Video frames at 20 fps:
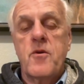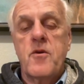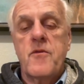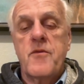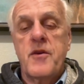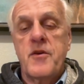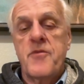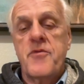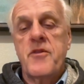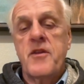
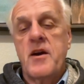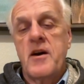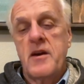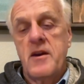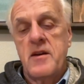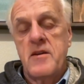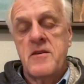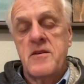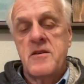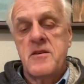5th
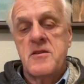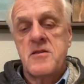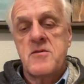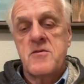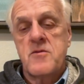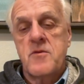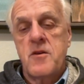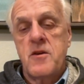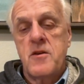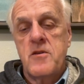night is
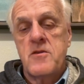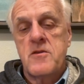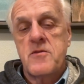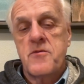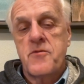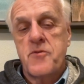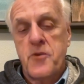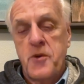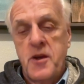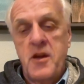
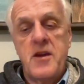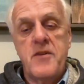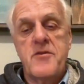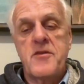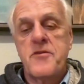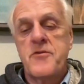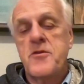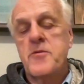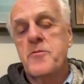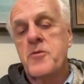free, even
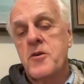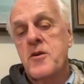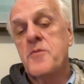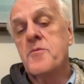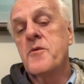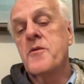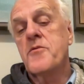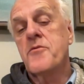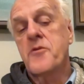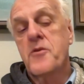if you're booking
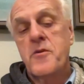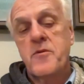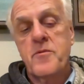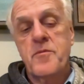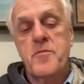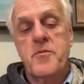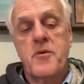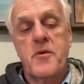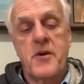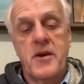with free
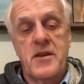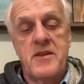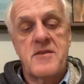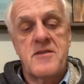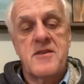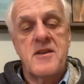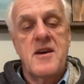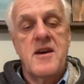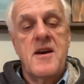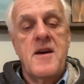
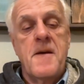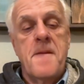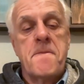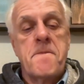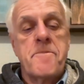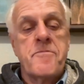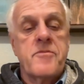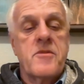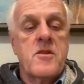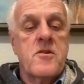points.
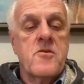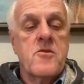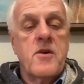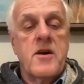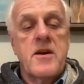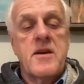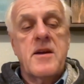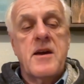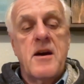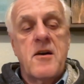So
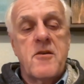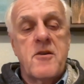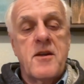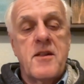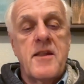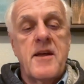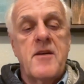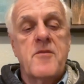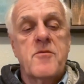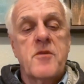I
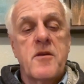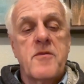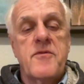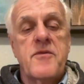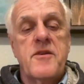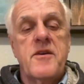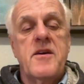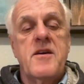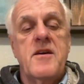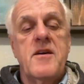calculate
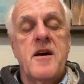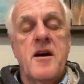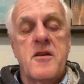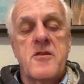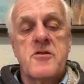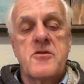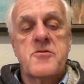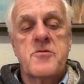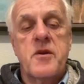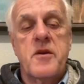roughly
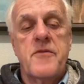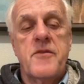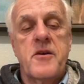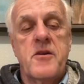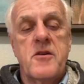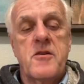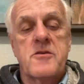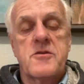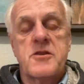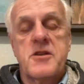
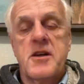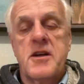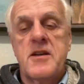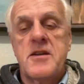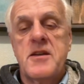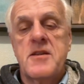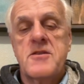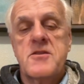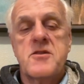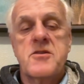$125 a night, and
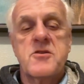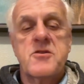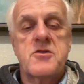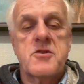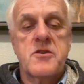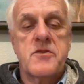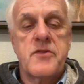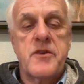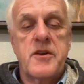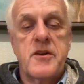that's
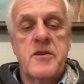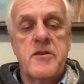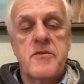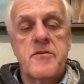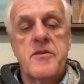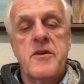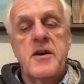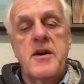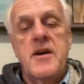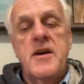conservative.
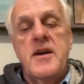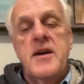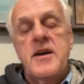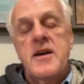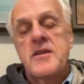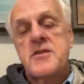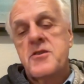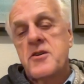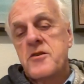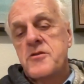
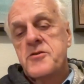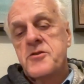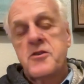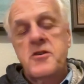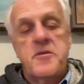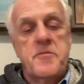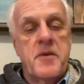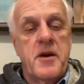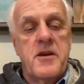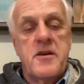It's also,
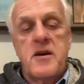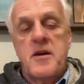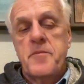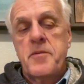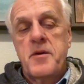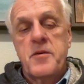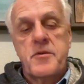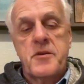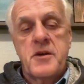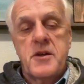you might not
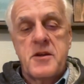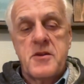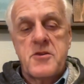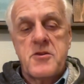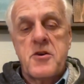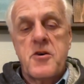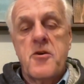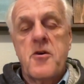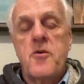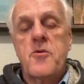be able to get
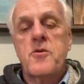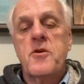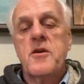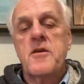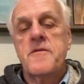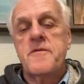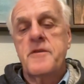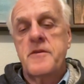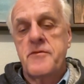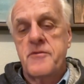
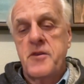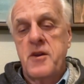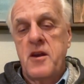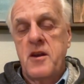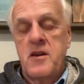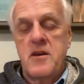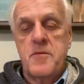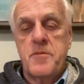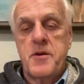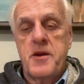totally
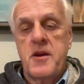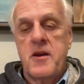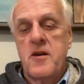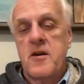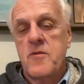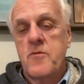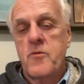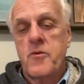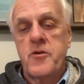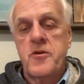15 depending
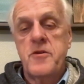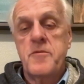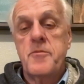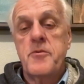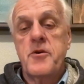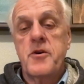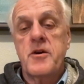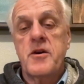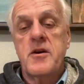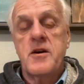on where you
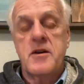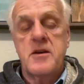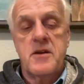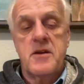book,